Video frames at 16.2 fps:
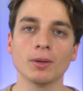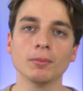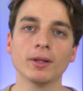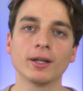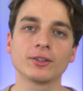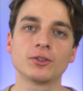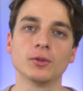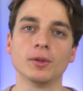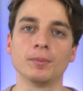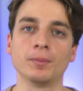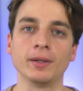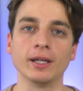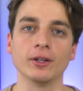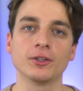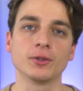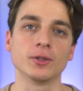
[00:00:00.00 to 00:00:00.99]
Trump liked to
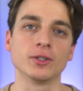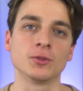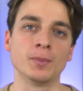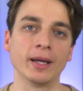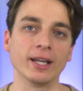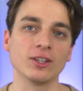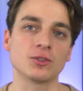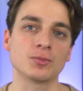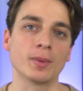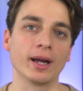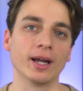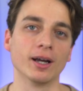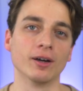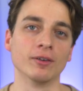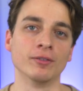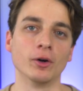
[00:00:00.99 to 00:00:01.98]
appeal to his base
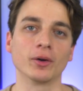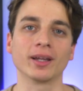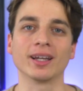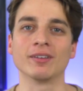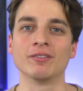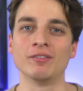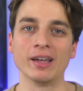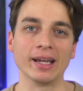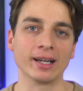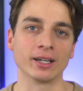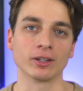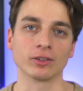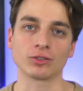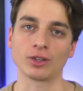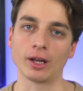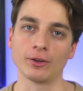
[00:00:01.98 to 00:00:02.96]
by evoking vague
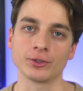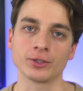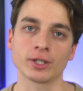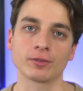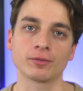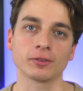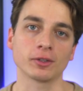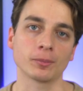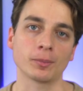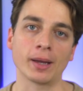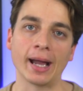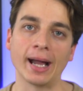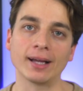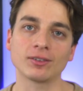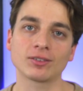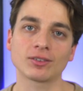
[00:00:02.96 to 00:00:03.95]
nostalgia for the
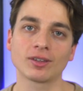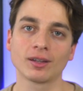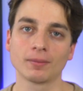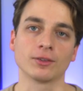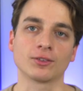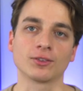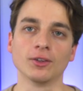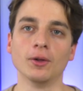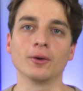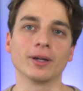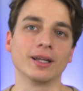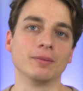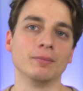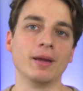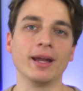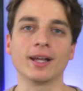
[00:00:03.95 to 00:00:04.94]
past. The
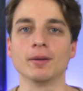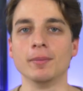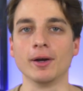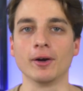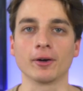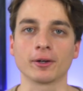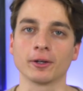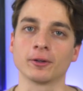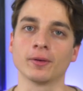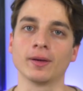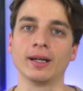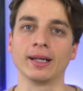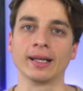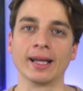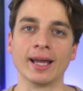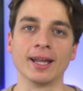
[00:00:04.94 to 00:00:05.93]
slogan, "Make America
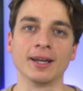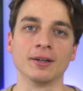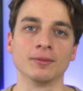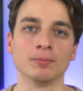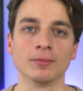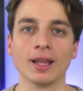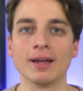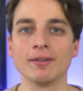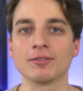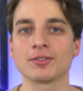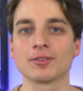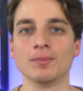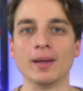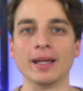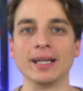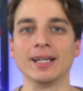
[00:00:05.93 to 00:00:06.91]
Great Again,"
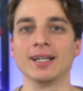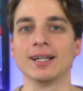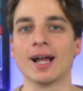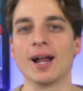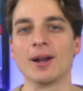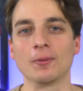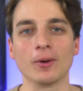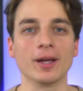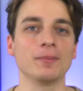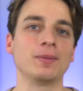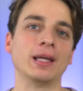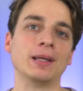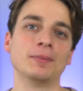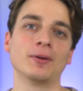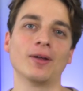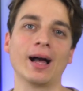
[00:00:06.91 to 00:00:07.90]
left many non-white
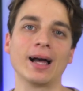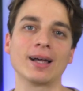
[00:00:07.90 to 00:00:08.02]
people